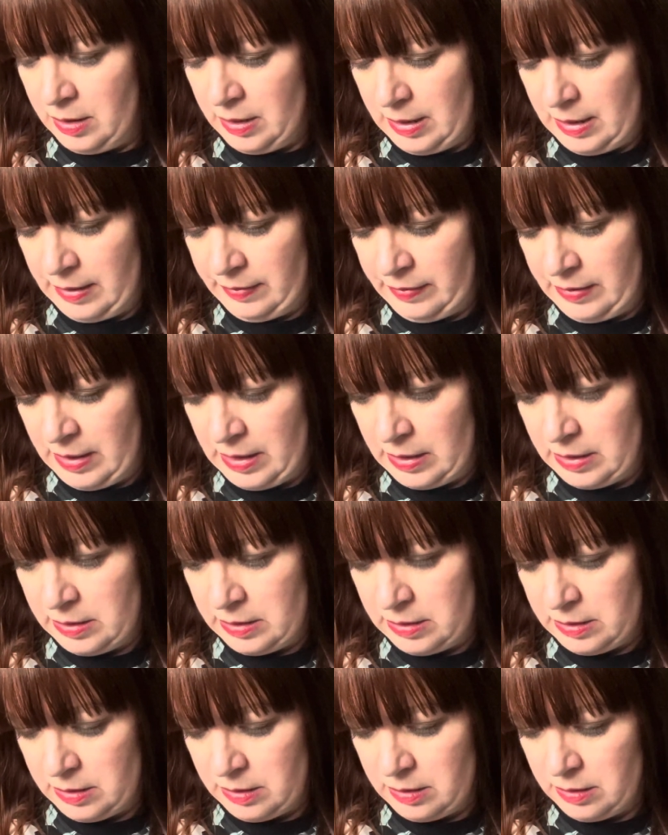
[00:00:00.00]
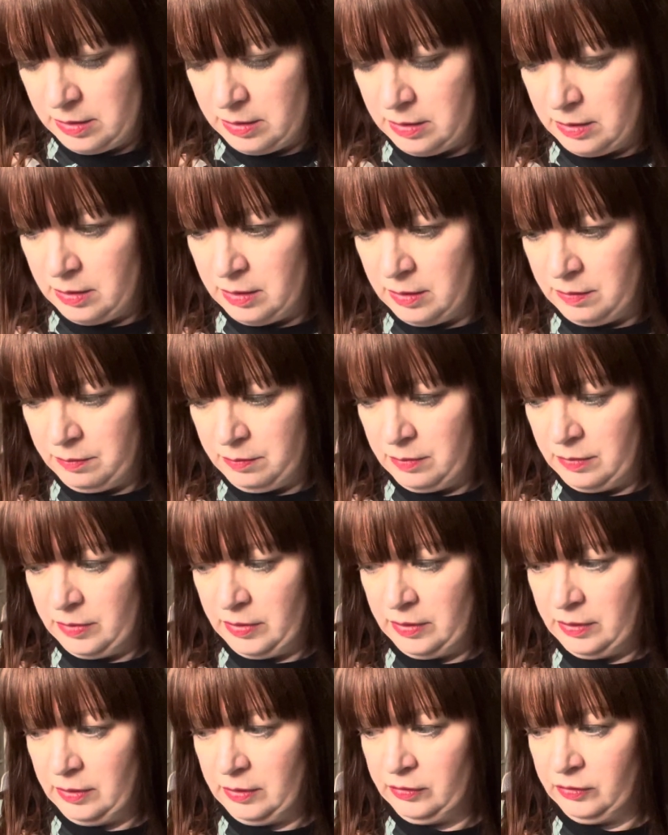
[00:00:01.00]
And then
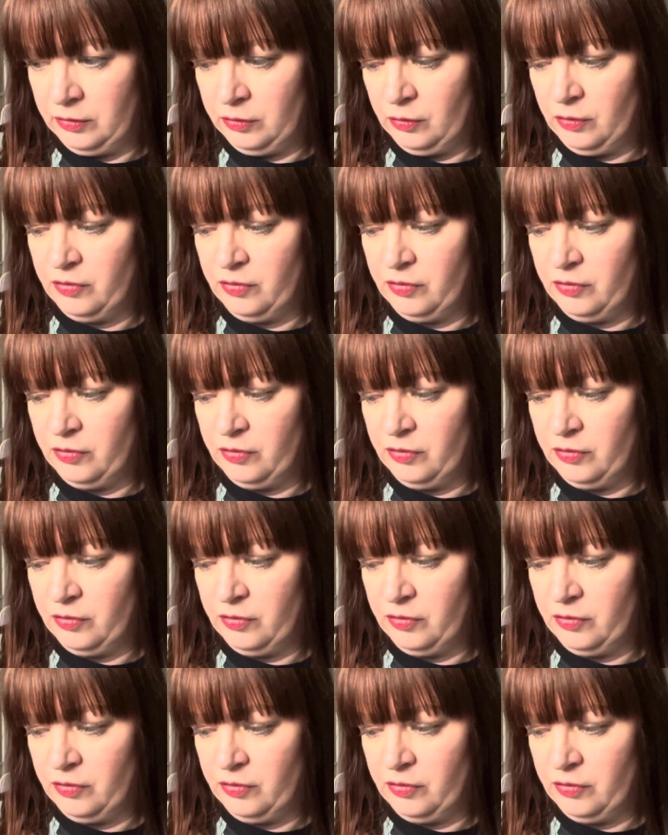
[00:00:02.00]
there's sort